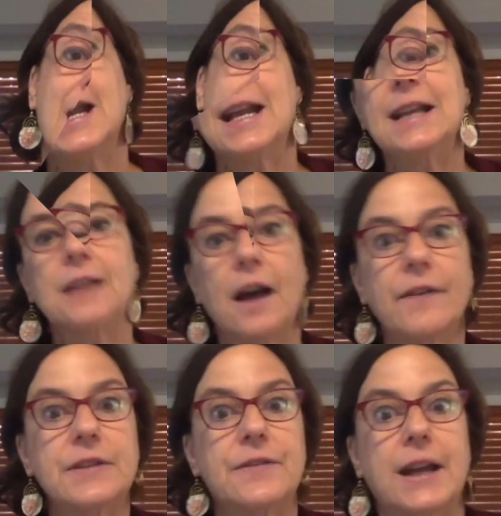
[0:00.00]
He
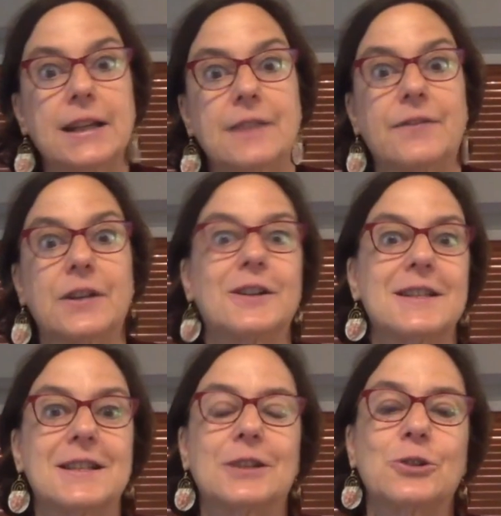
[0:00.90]
loved finding
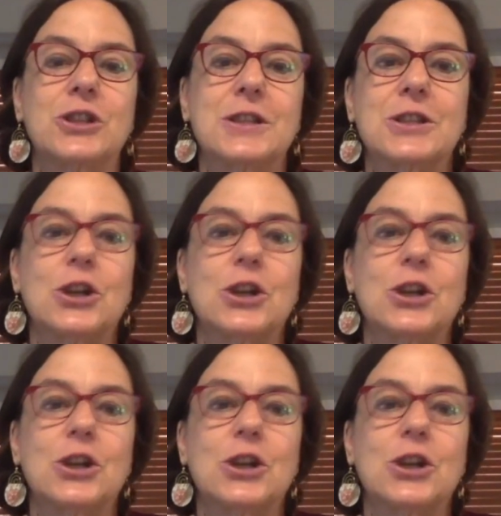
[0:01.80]
fingering solutions